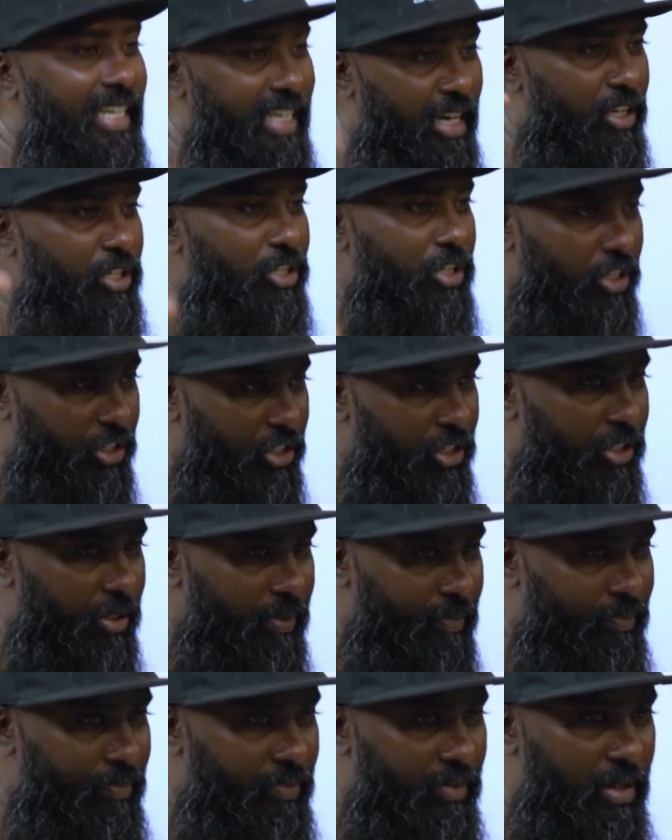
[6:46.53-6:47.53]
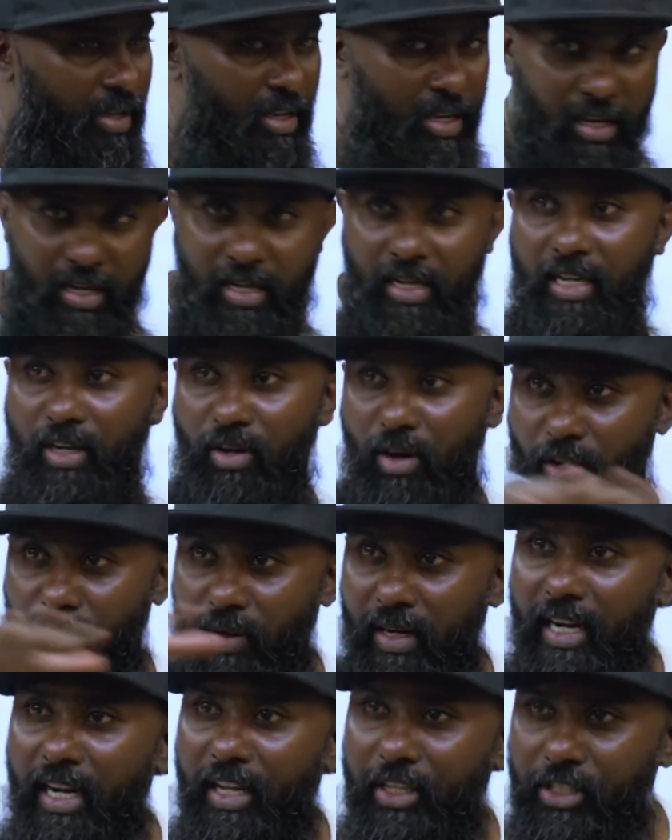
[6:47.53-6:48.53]
in our church. Not
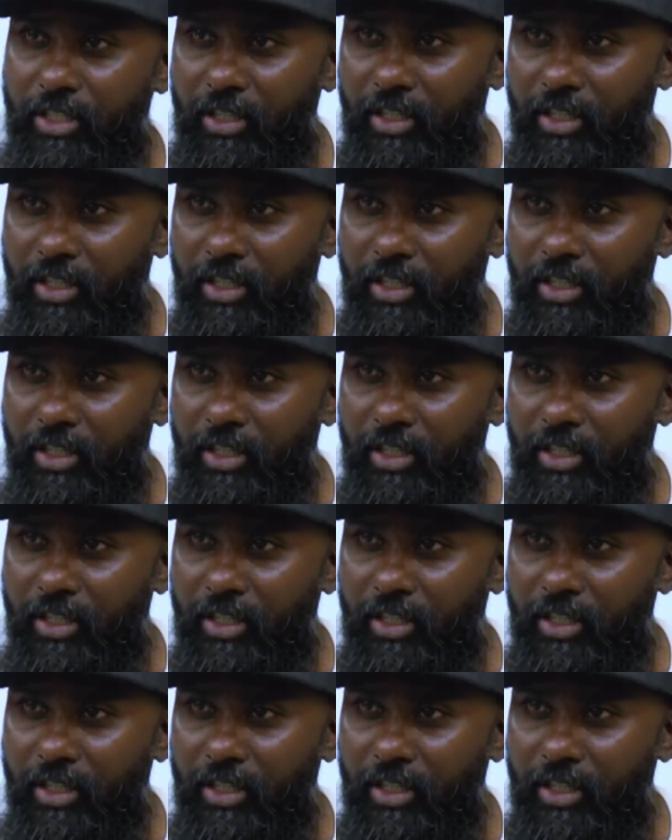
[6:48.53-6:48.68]
only in our